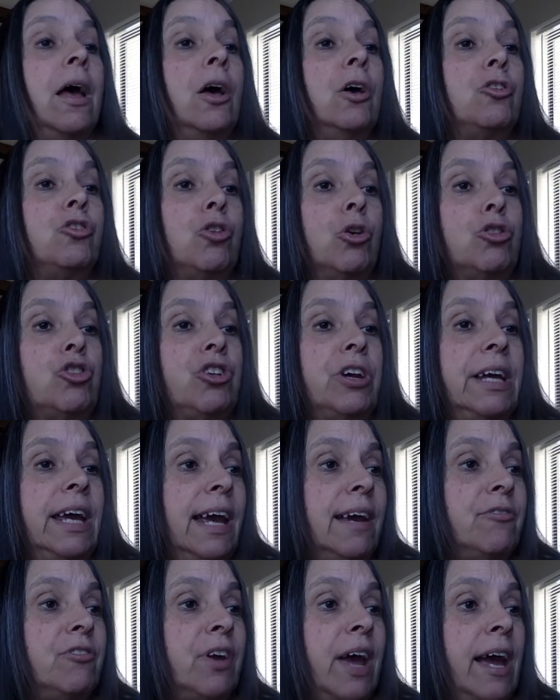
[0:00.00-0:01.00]
So she
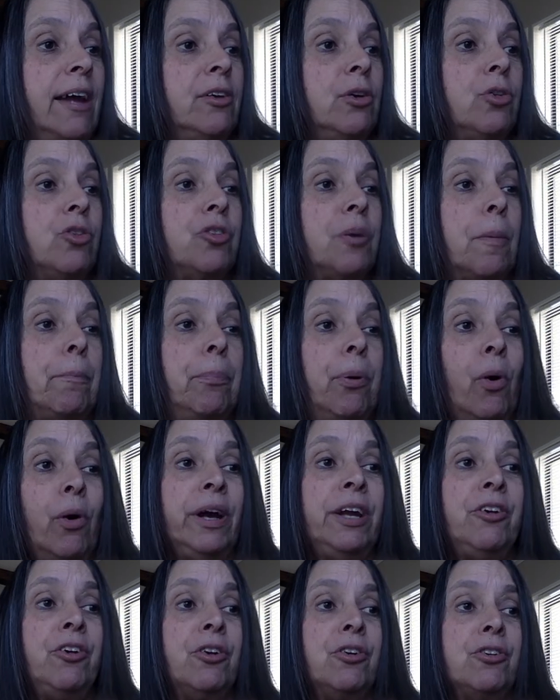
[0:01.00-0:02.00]
gave Daniel some
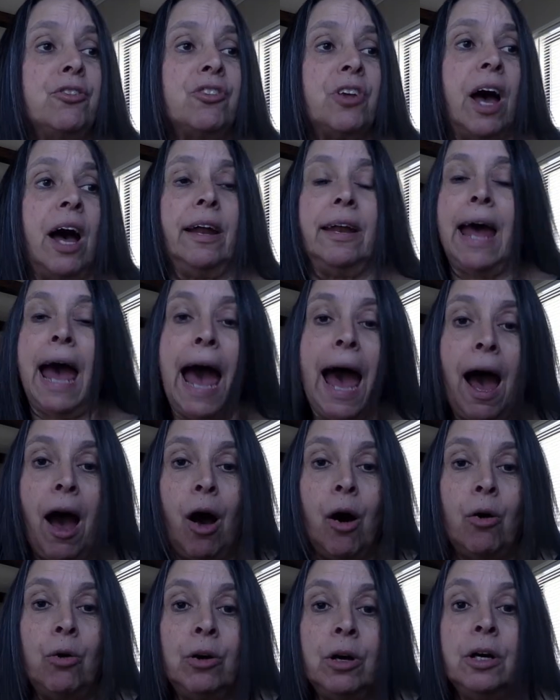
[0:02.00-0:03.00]
pointers on
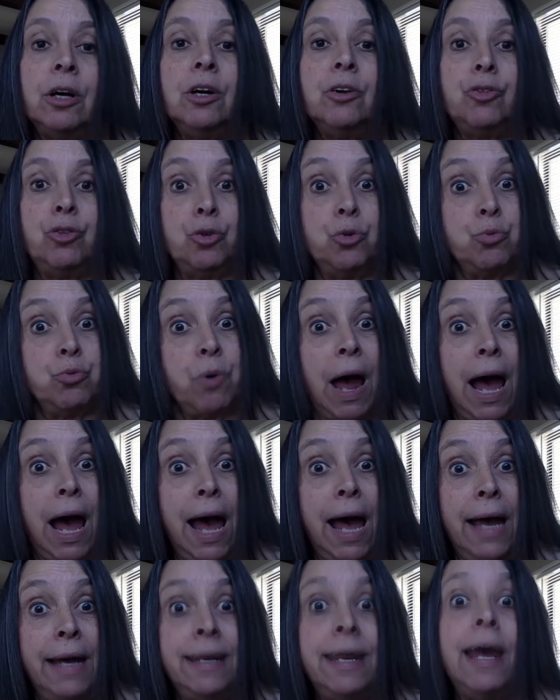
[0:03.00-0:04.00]
how to
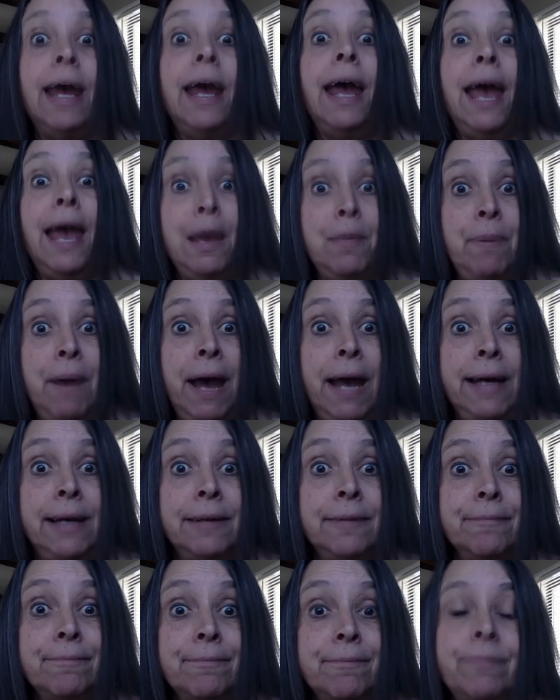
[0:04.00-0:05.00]
ride a
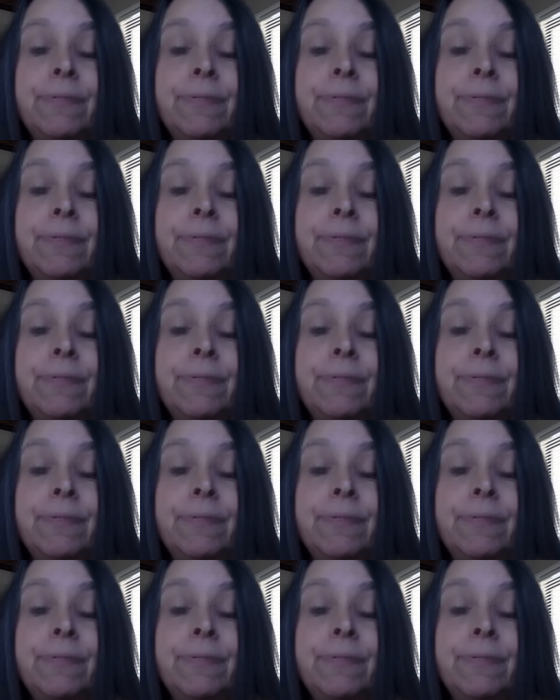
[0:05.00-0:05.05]
bike.